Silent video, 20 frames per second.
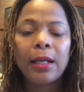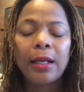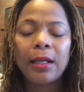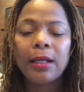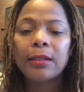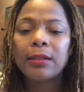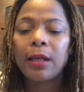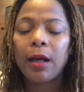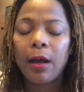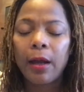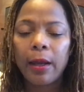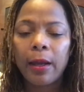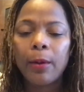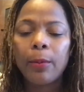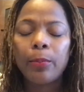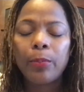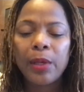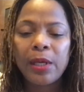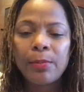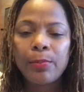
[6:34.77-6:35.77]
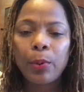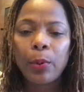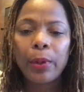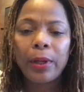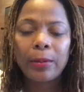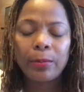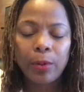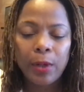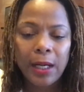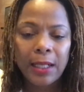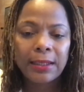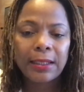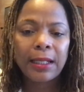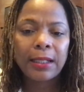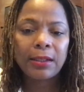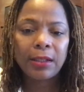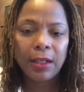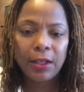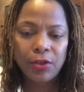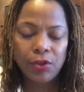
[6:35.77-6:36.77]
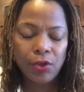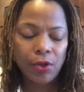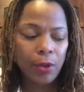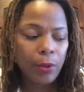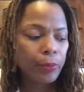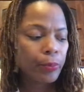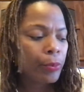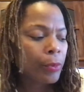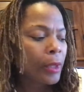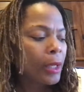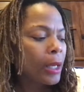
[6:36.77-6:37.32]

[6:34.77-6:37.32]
It is a people and process issue.